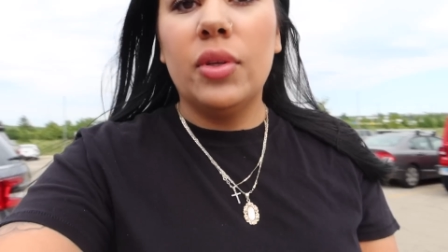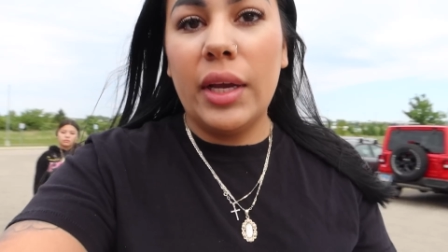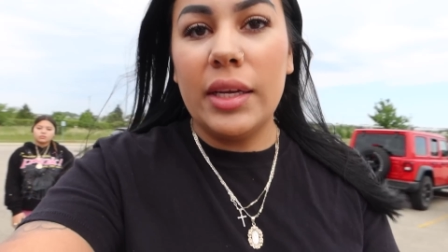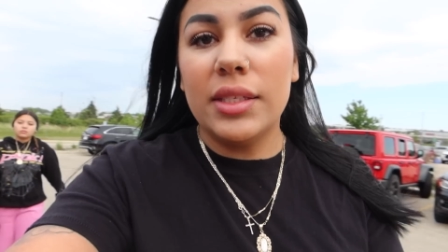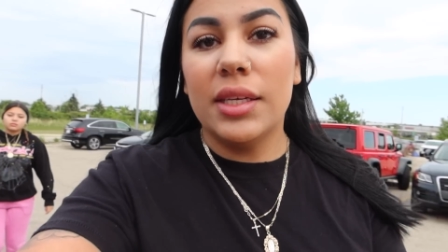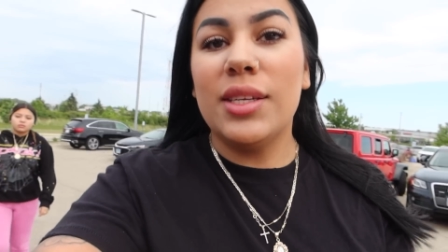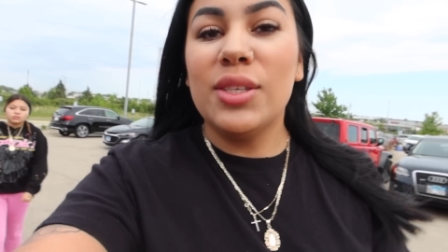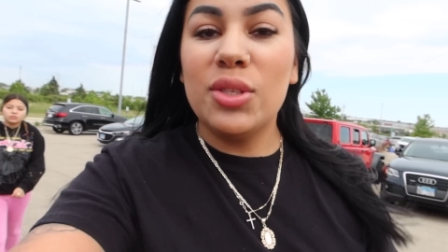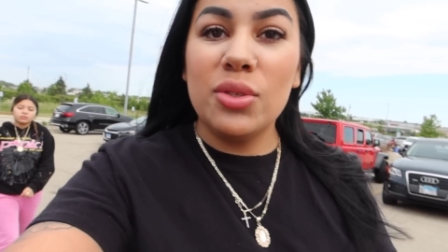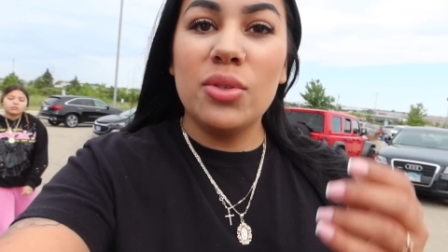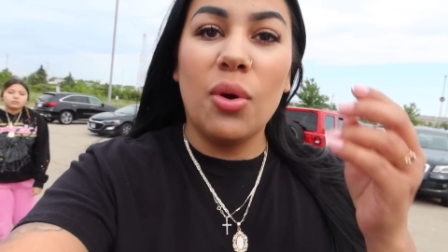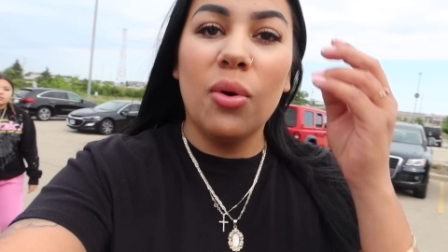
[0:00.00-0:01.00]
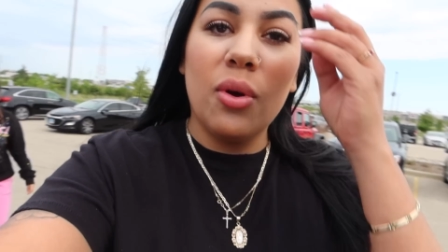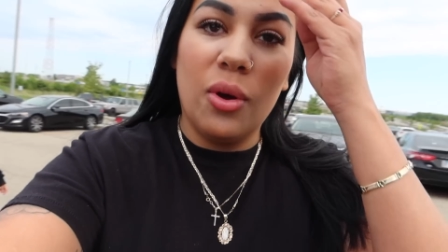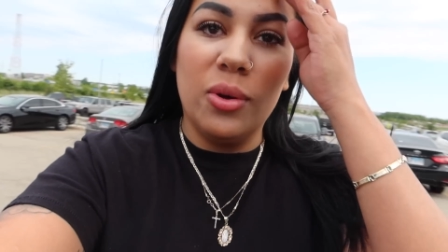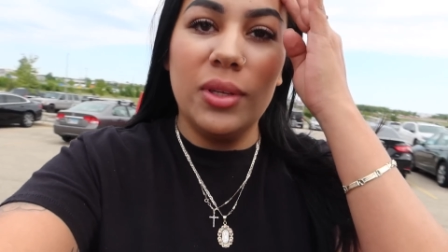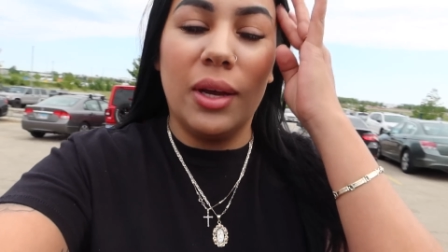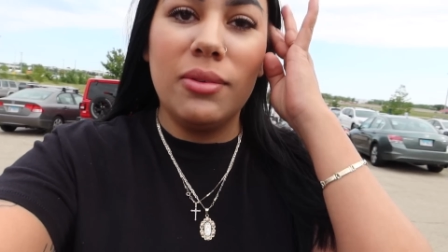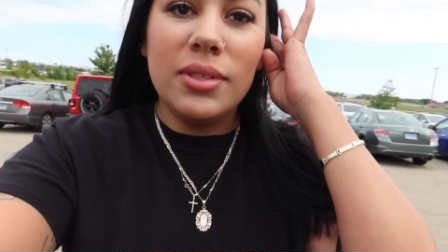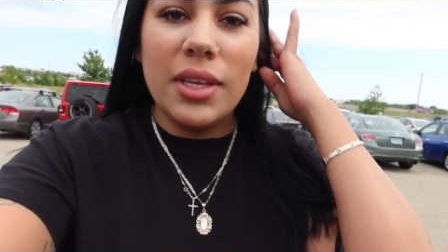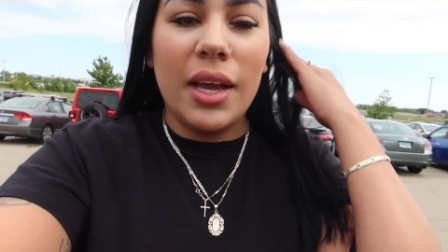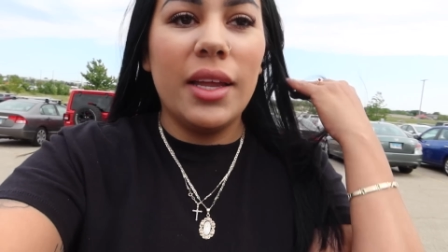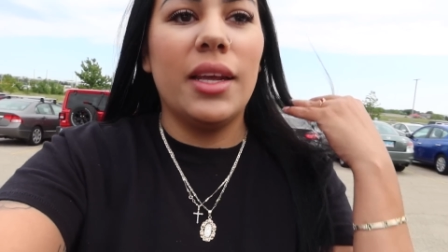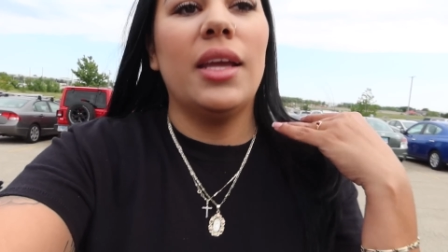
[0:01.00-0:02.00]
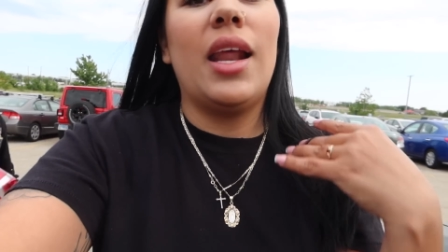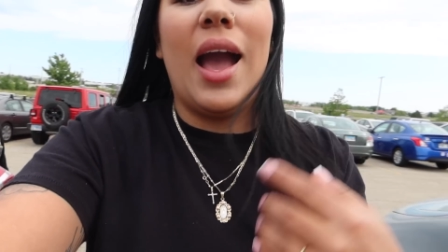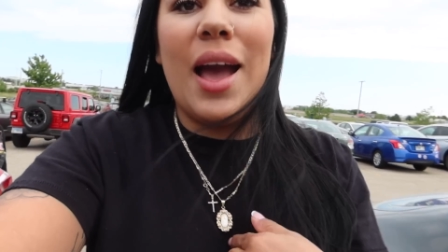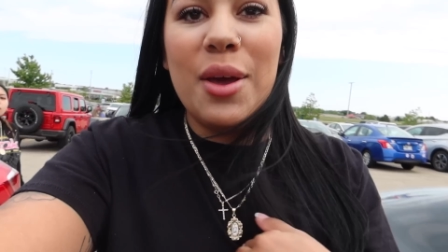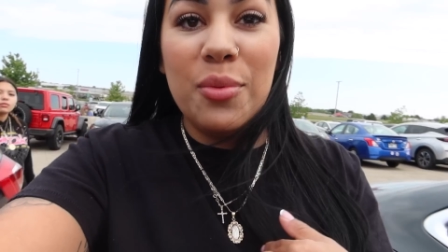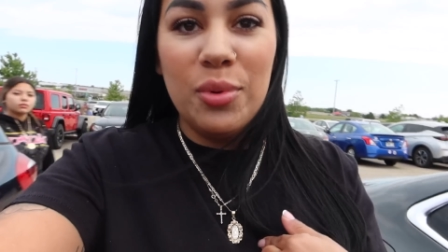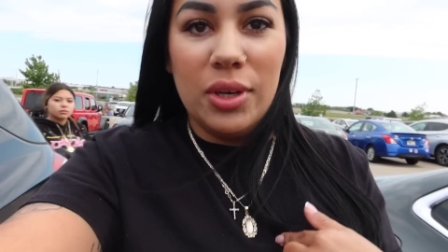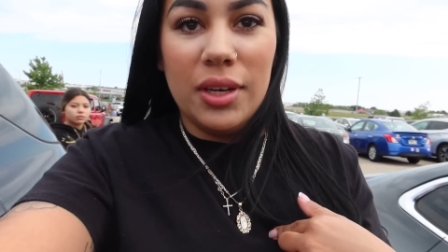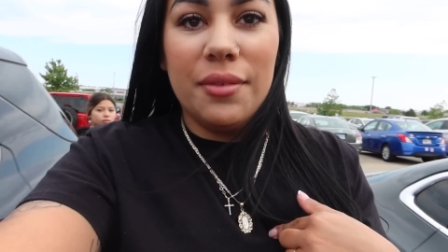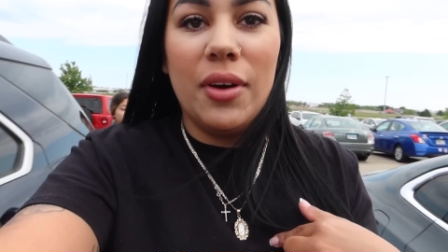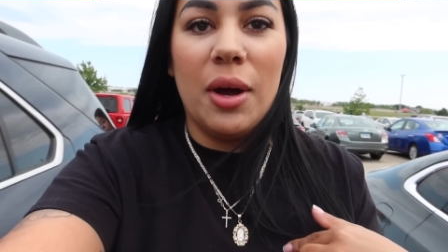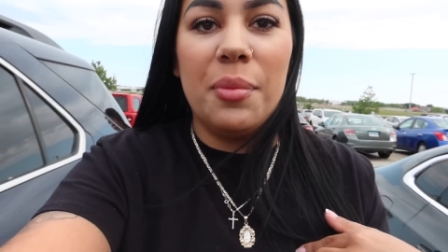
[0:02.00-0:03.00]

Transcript: You guys, it is so cold outside and I would, of all